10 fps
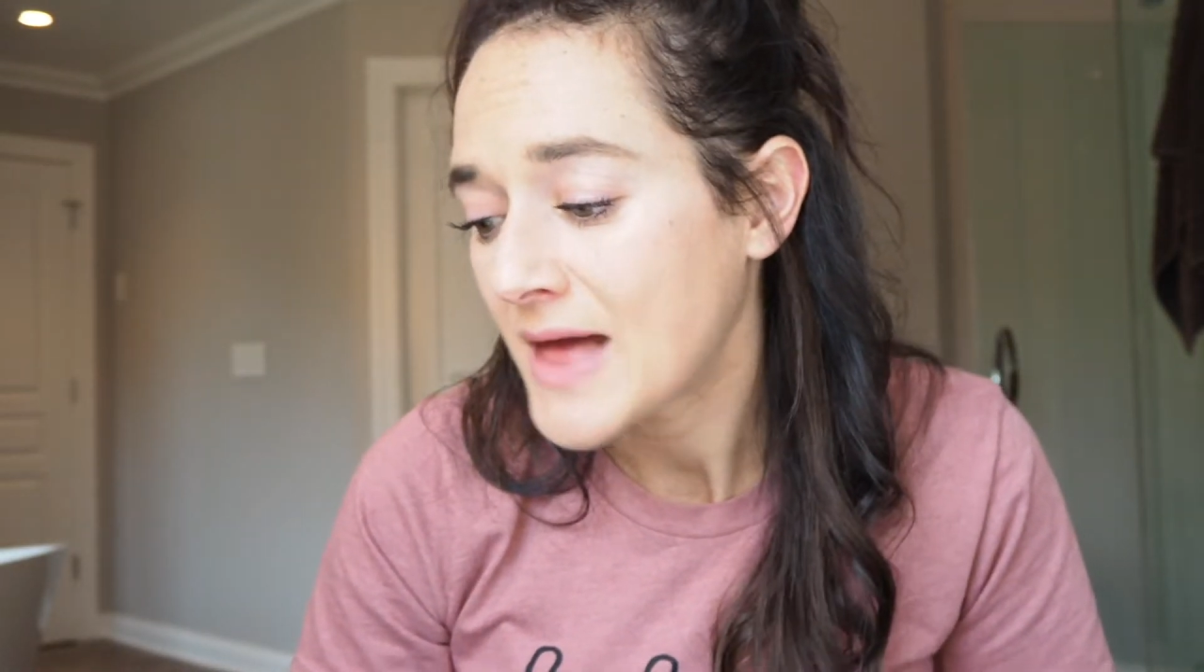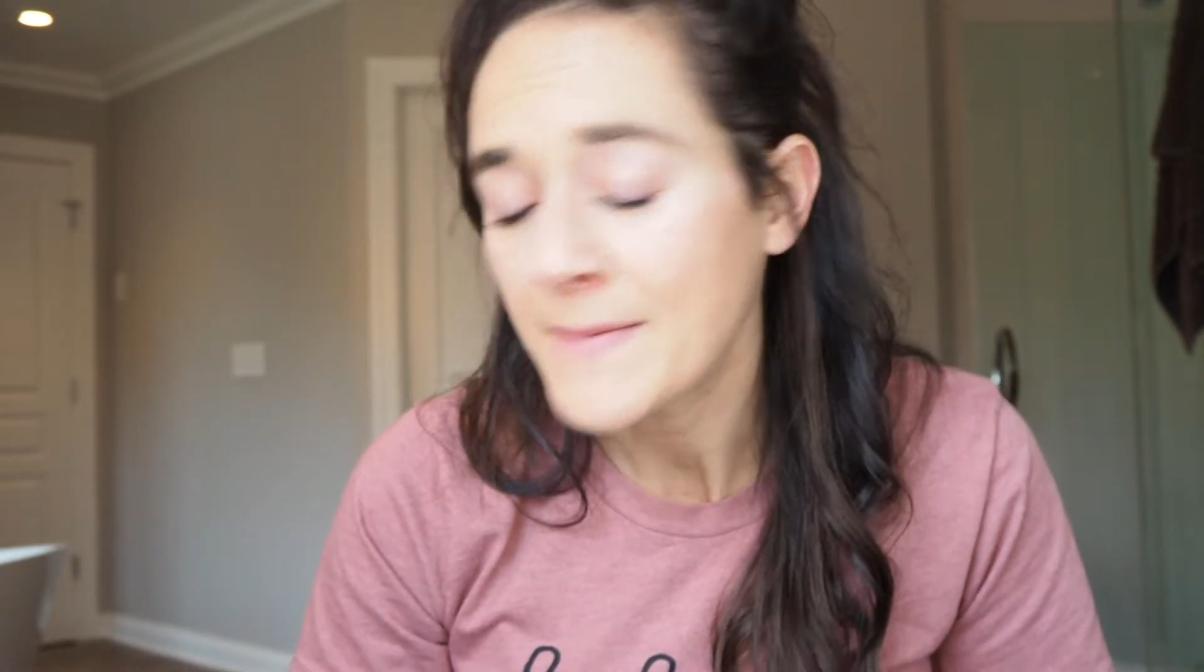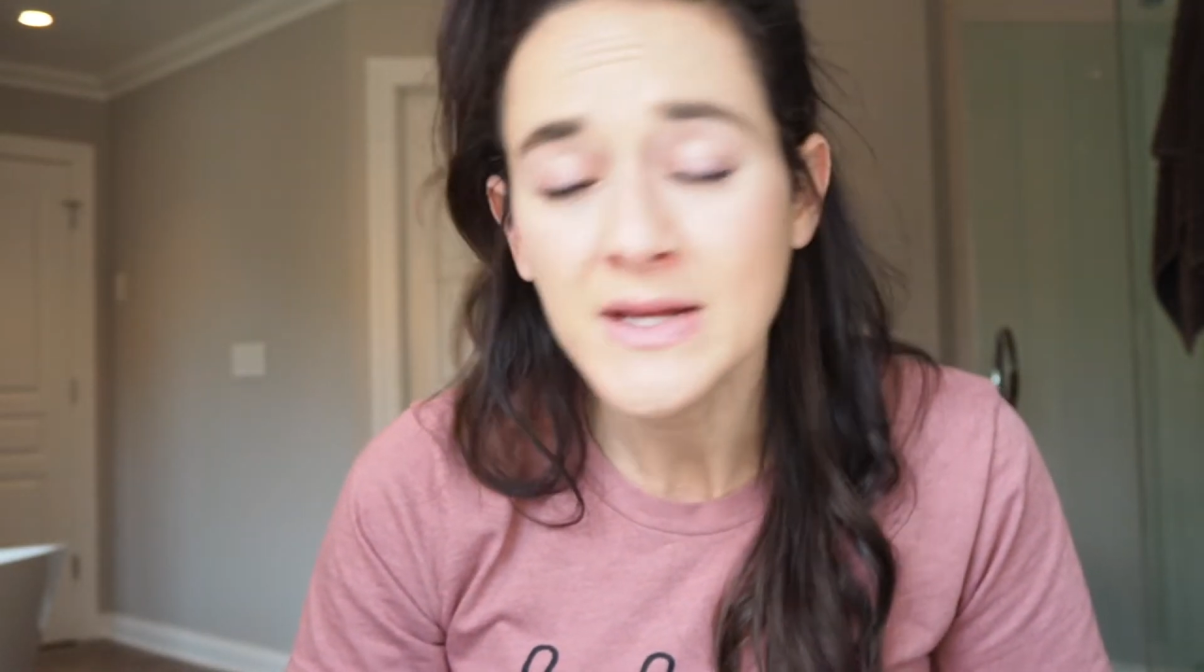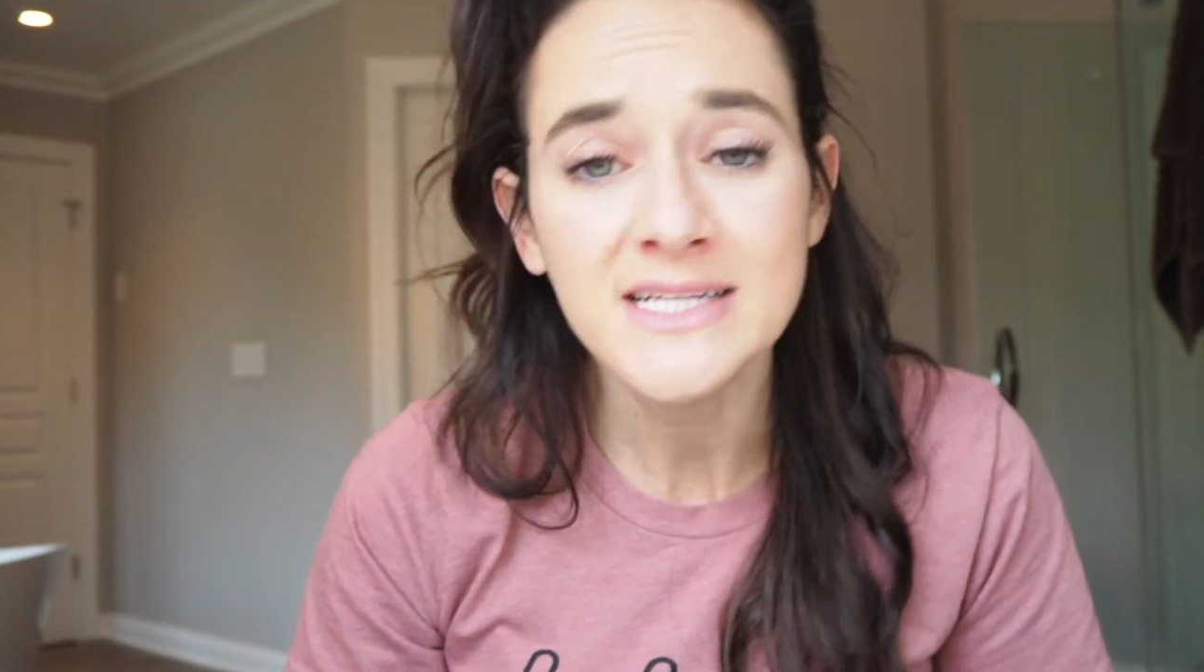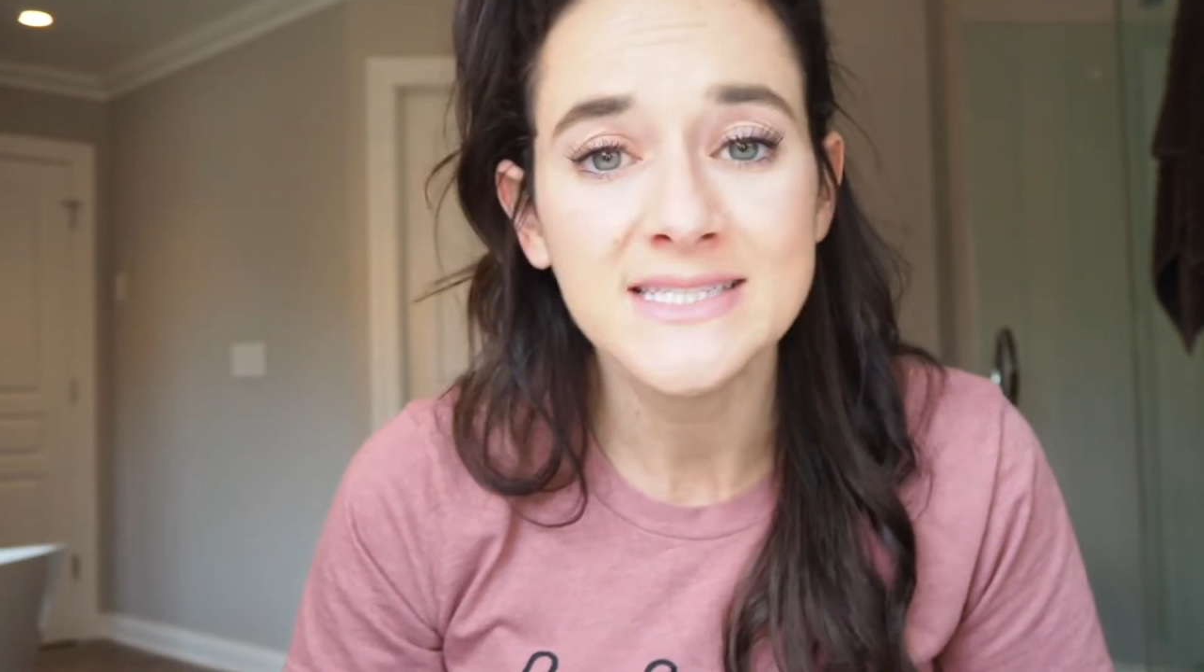
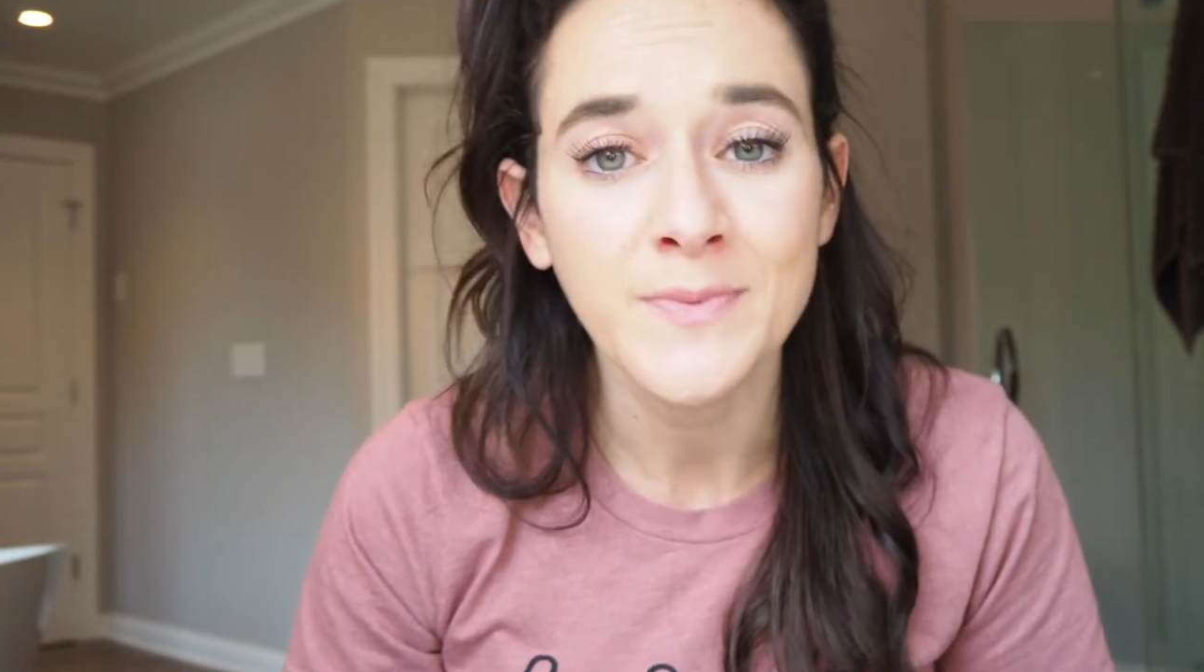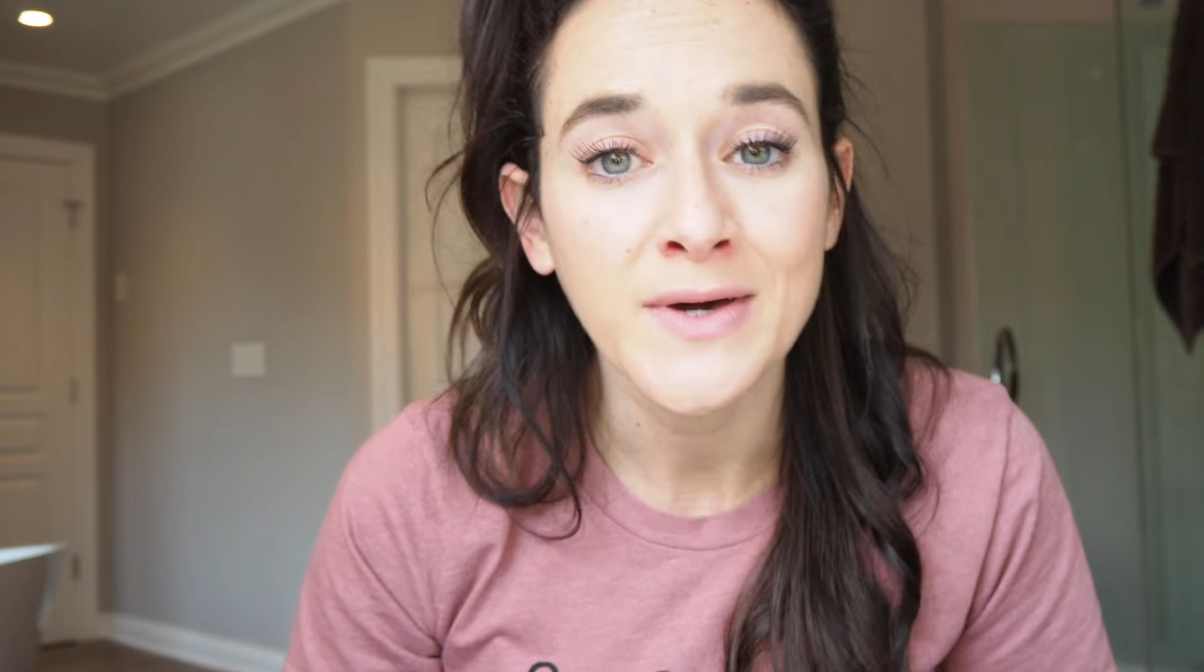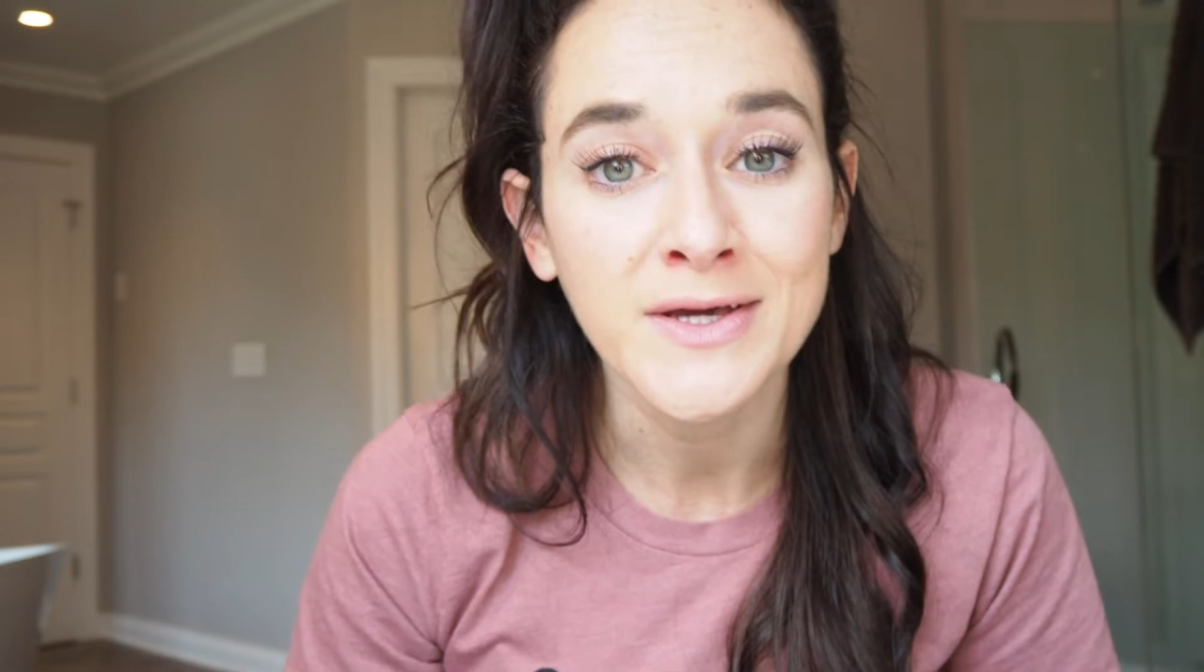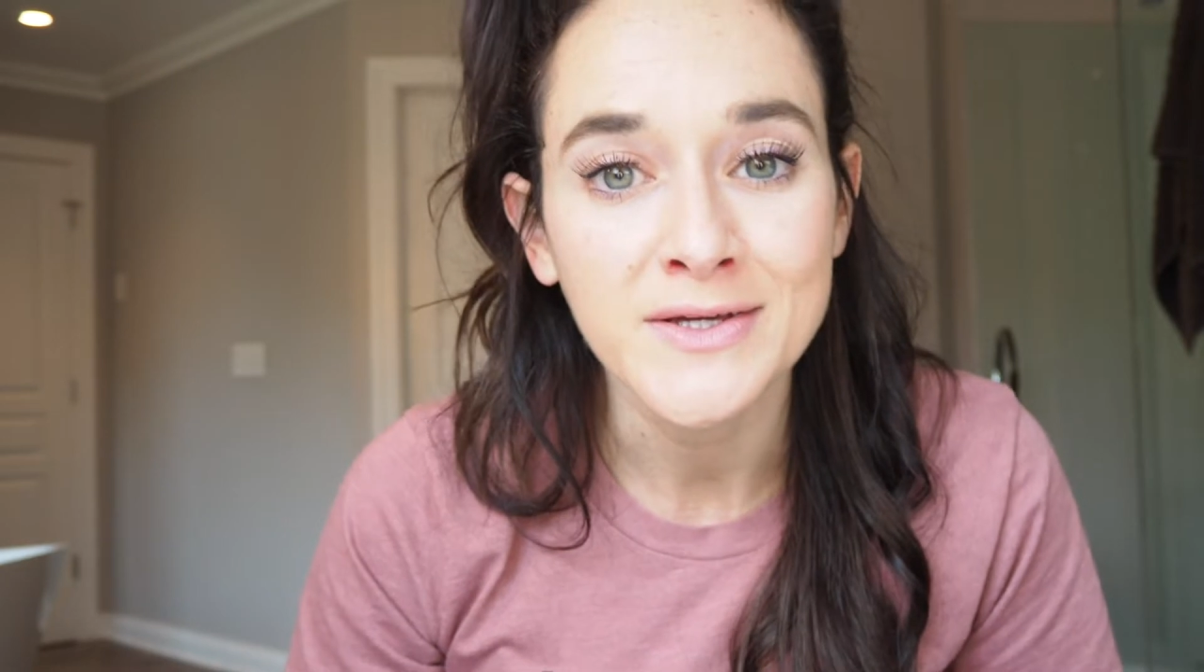I'm gonna spoil